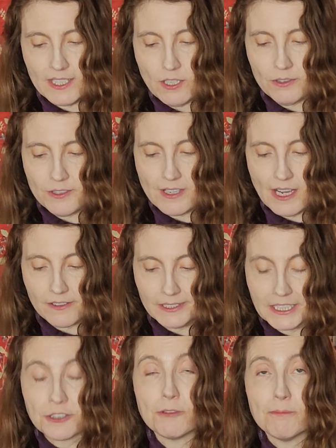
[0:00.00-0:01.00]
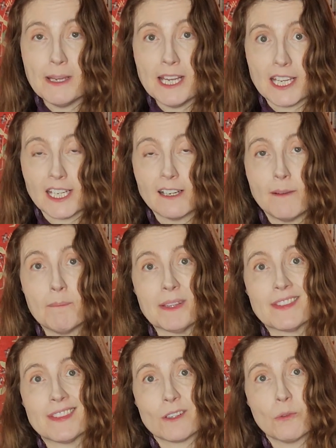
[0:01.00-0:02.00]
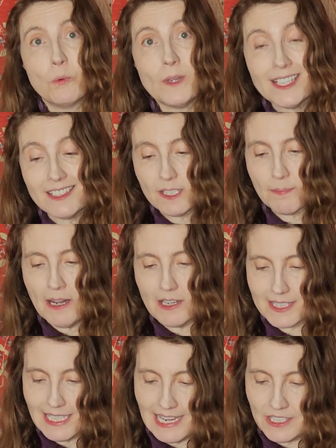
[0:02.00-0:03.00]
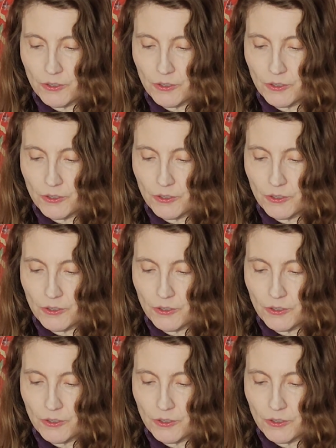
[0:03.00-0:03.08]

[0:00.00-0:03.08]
holes are not only too big, but they're weak spots. And you